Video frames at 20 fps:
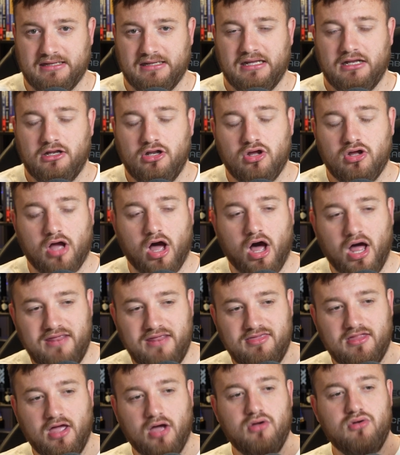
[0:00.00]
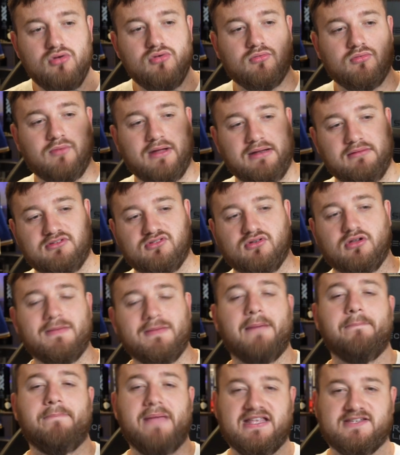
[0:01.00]
Look, I know when we're talking
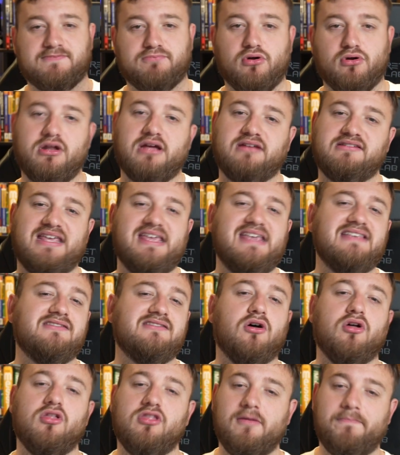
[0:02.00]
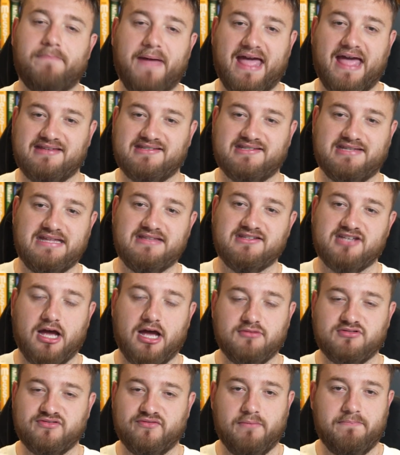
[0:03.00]
about best products, he's not the best in
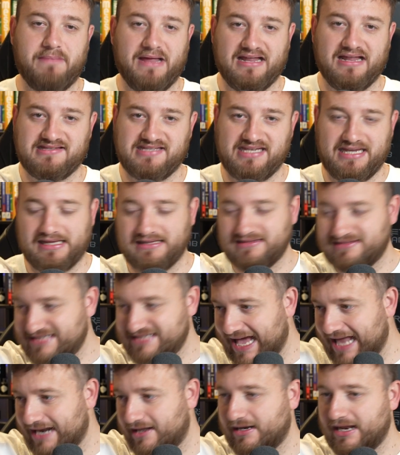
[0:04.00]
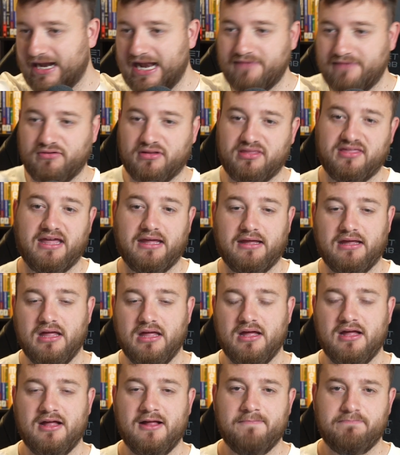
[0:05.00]
terms of ability and talent and everything,
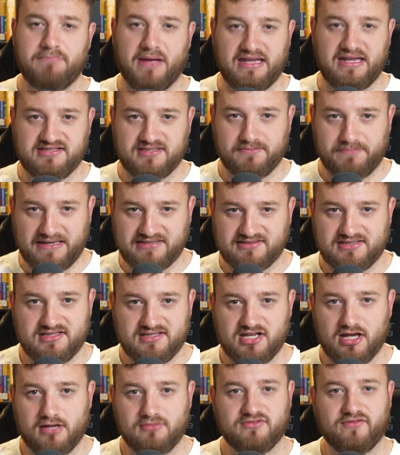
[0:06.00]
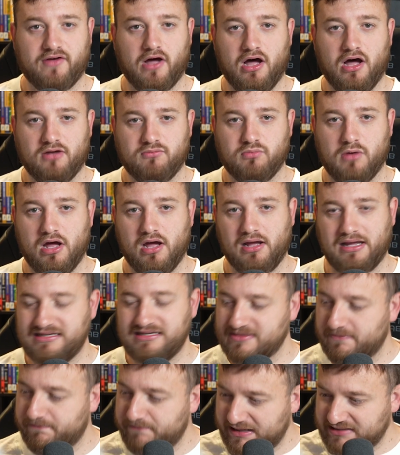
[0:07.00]
but he's the best in terms of hard work. He's
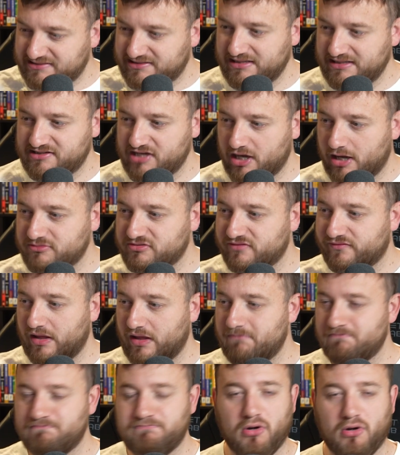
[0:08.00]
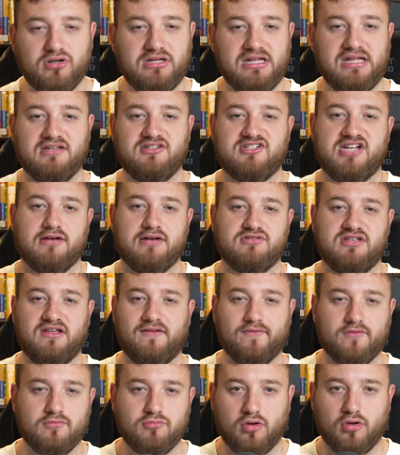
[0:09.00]
the best in terms of embodying Chelsea
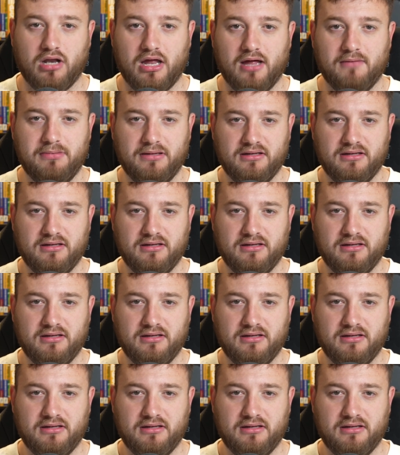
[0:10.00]
Football Club.